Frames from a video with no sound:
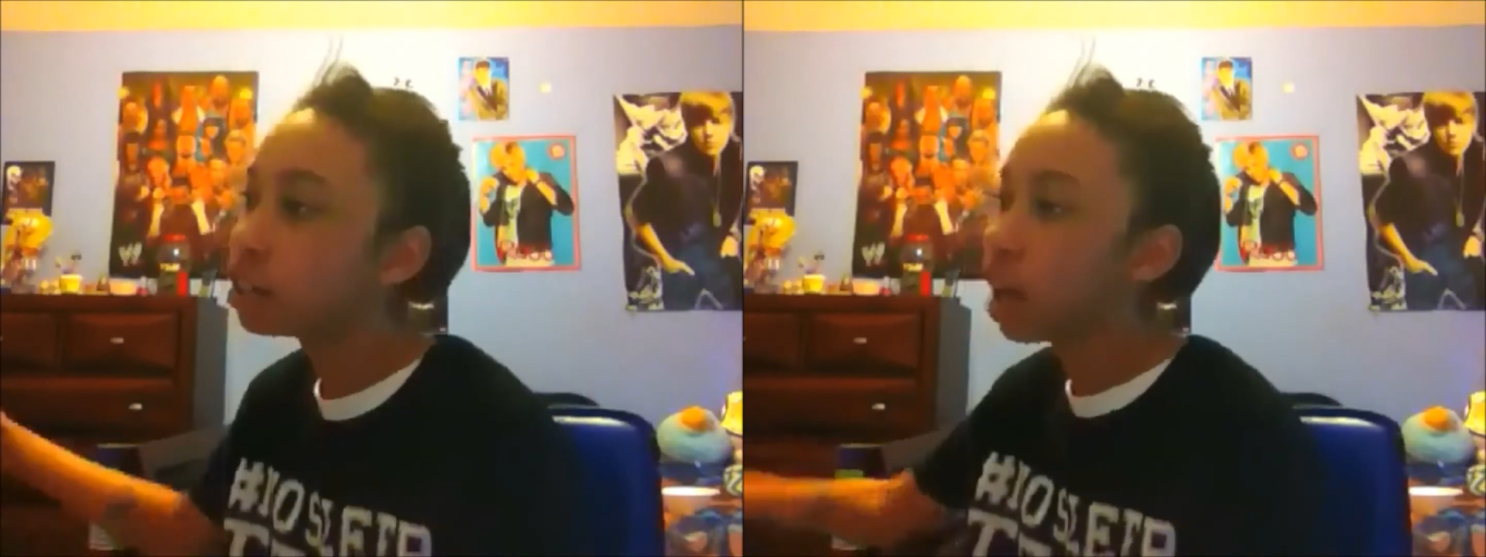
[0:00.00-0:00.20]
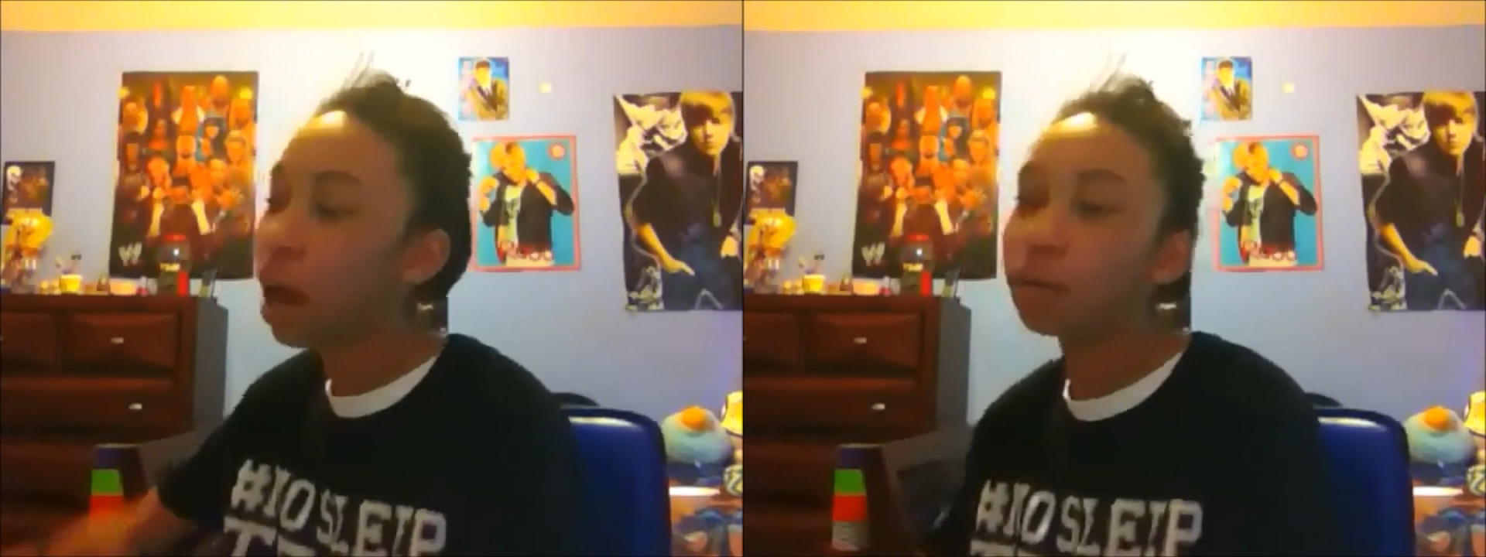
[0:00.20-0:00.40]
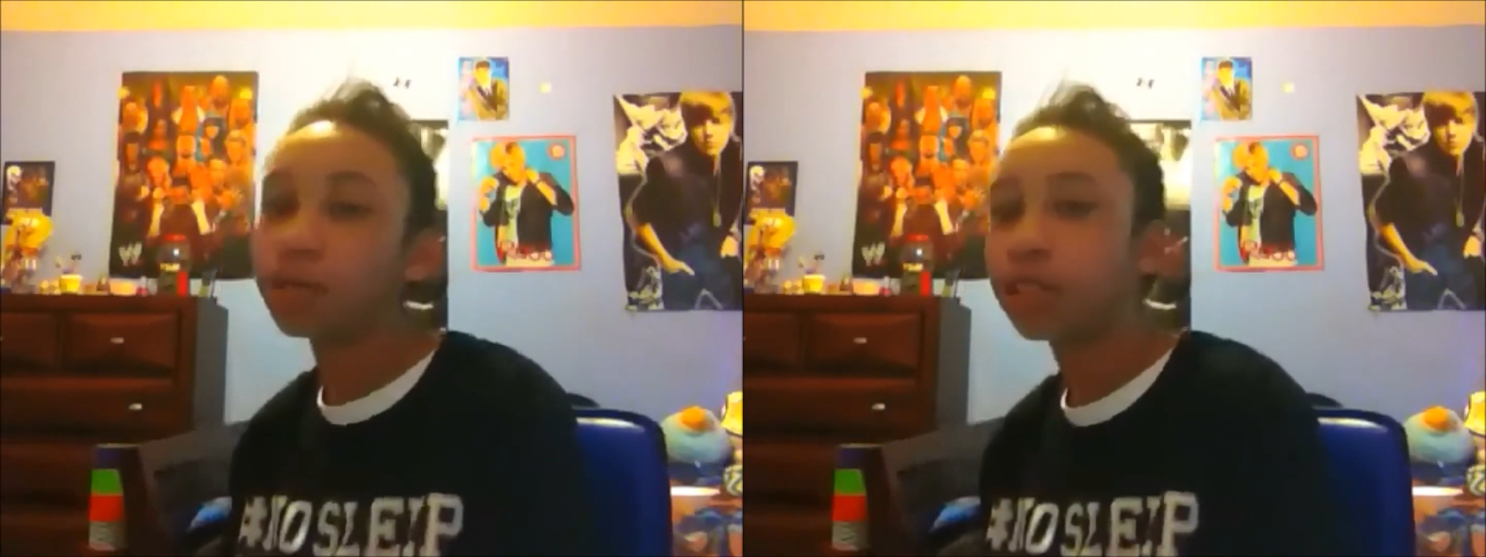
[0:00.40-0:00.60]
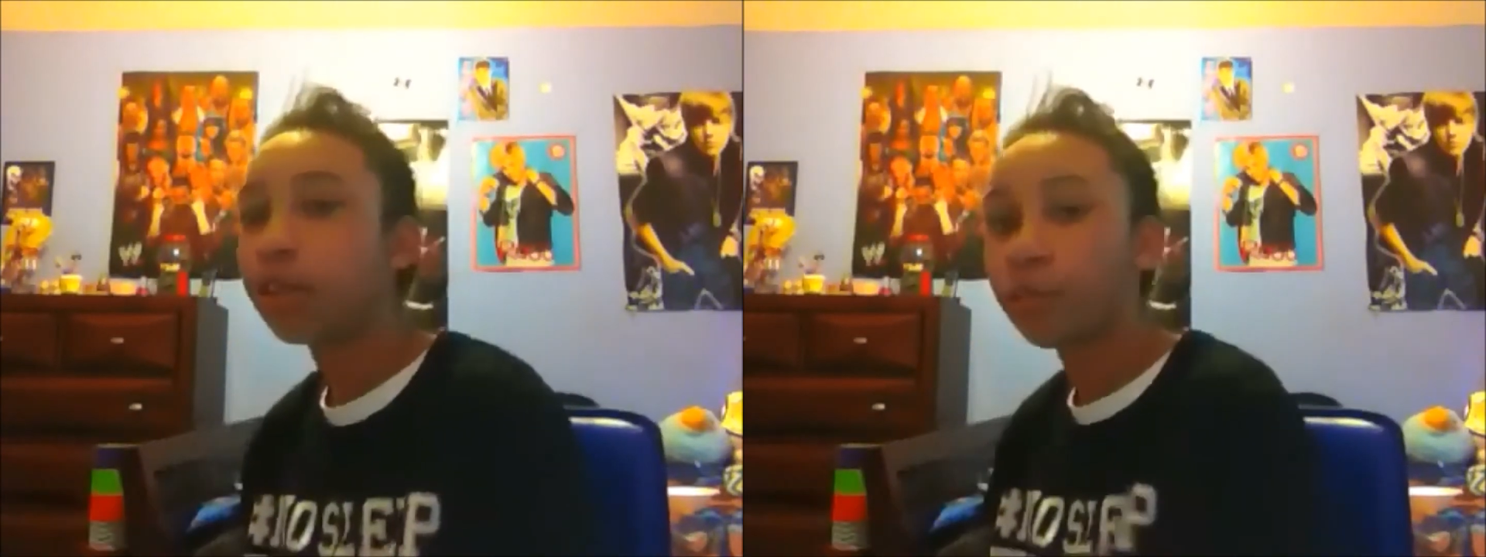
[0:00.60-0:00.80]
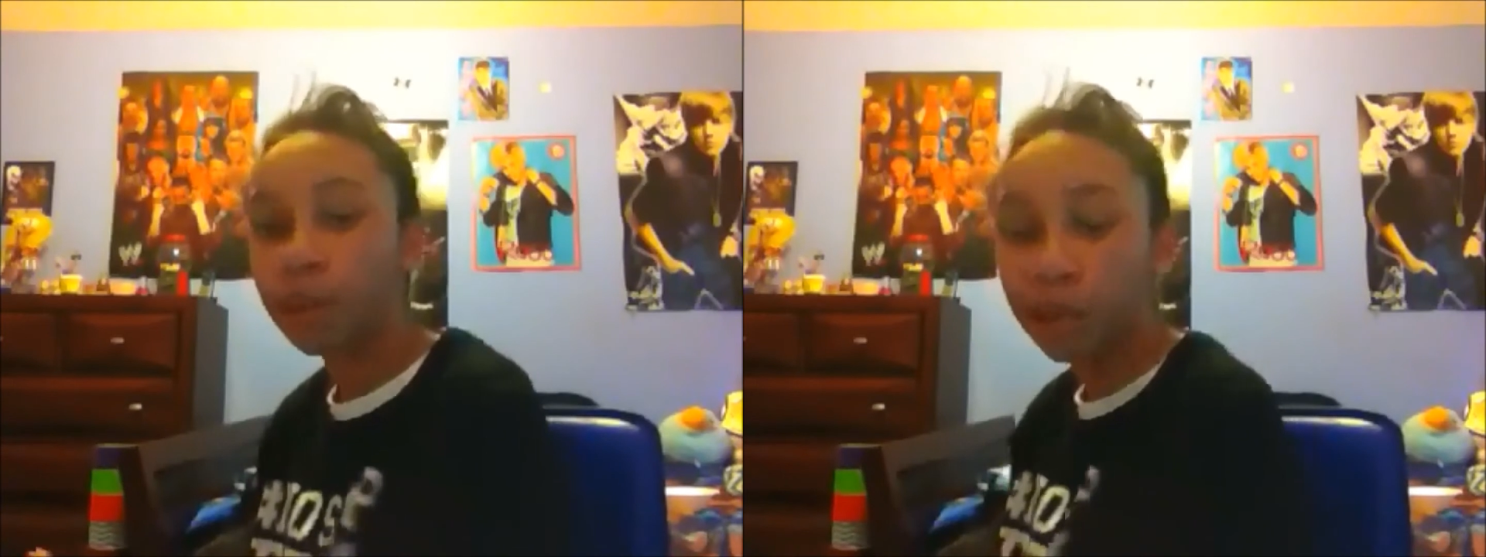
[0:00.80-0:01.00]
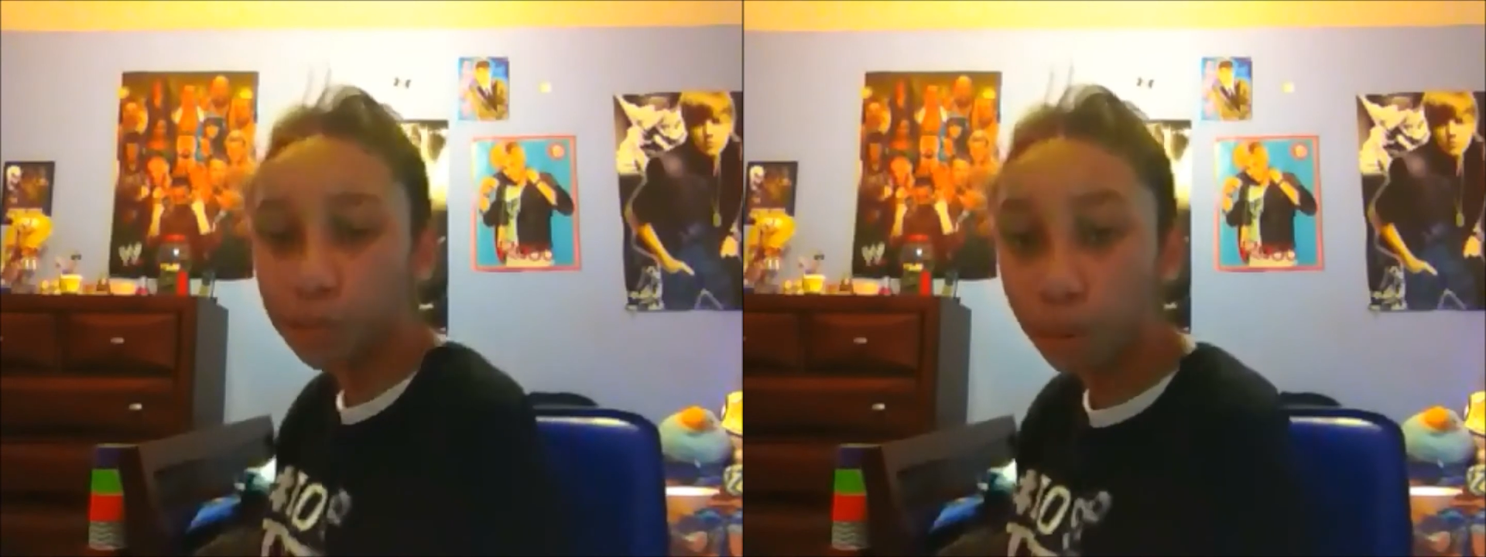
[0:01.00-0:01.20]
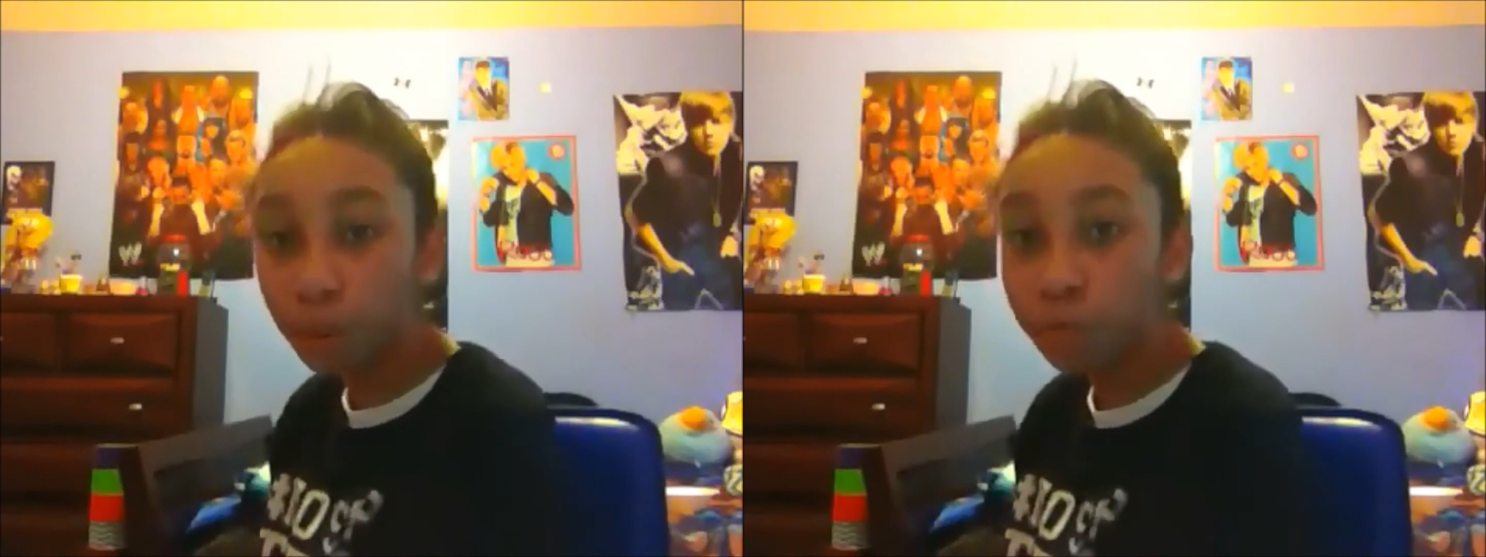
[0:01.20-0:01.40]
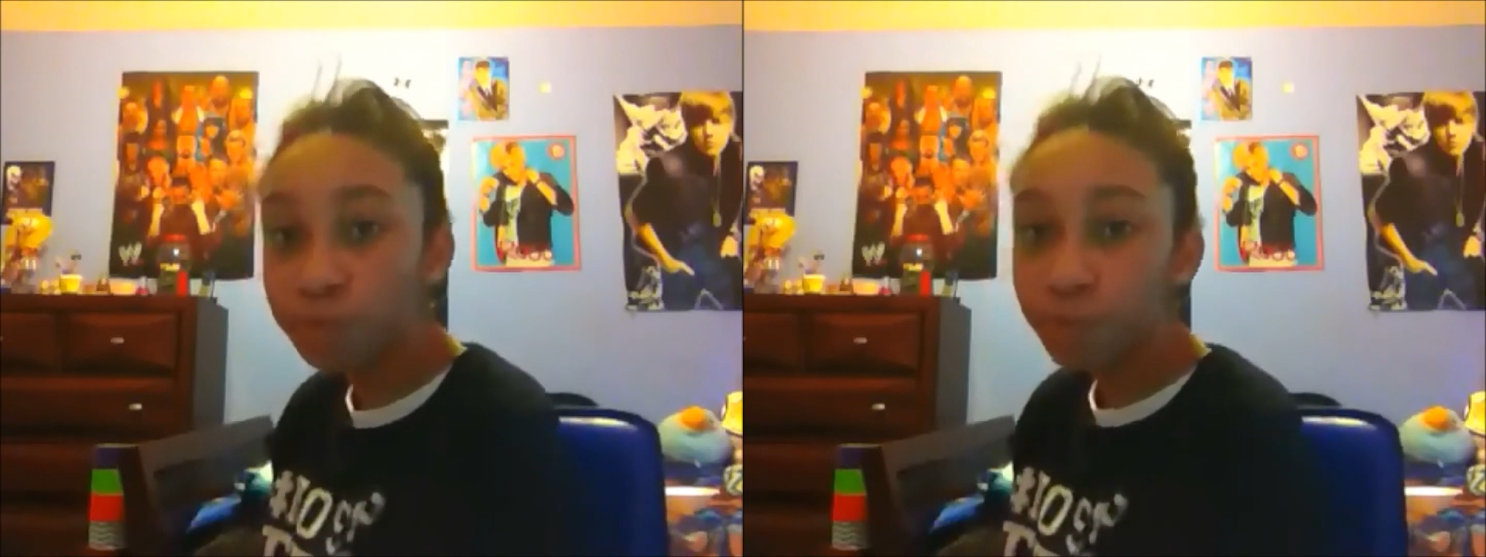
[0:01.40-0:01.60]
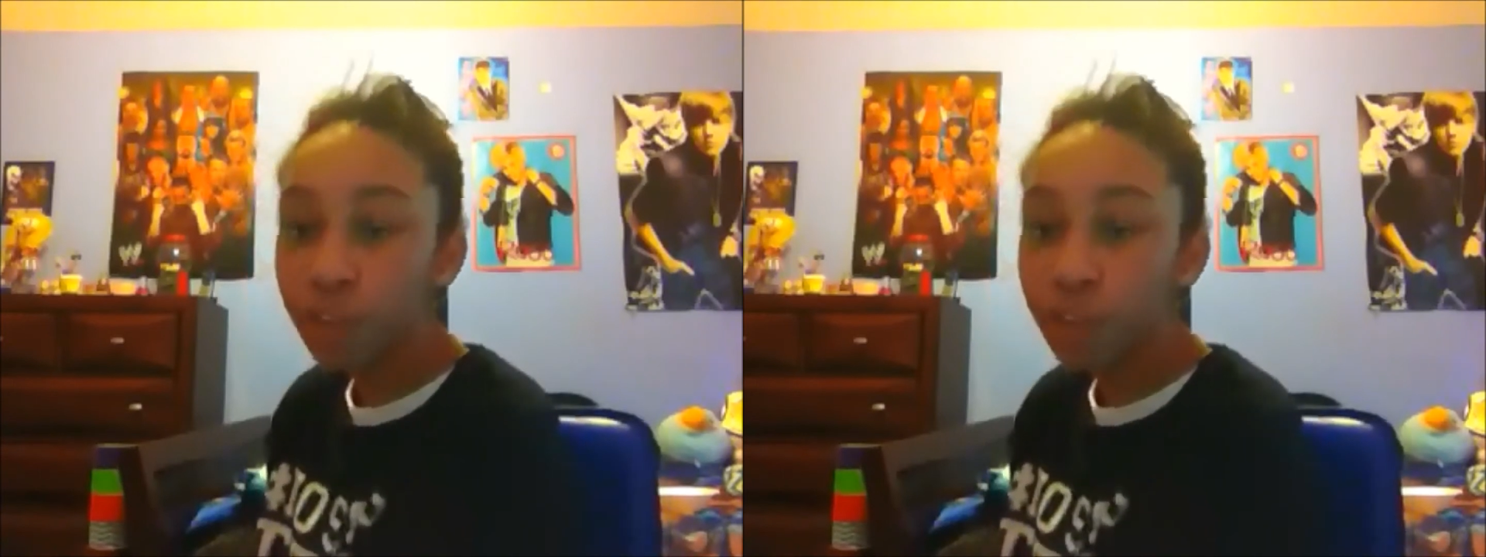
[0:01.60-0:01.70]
types of people,